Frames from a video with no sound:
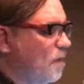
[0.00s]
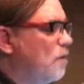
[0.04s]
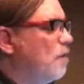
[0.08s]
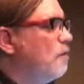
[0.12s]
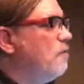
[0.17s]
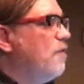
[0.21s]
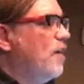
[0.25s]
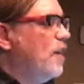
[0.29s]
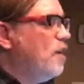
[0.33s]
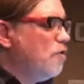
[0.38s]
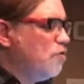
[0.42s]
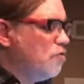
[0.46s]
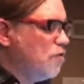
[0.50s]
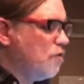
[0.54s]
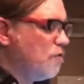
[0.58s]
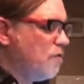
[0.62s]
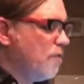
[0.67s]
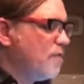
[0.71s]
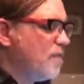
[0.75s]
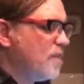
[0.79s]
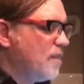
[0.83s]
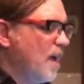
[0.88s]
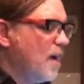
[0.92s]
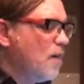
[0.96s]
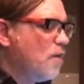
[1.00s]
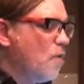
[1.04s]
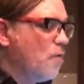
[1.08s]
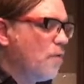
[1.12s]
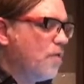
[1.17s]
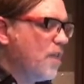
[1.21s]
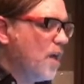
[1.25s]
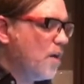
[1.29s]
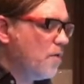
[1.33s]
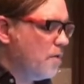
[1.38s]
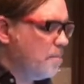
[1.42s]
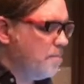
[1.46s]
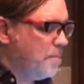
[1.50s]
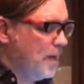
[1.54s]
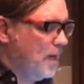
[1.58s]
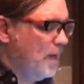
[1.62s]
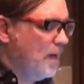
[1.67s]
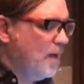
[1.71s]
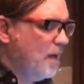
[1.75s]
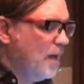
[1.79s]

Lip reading: and conventions of psychotherapy,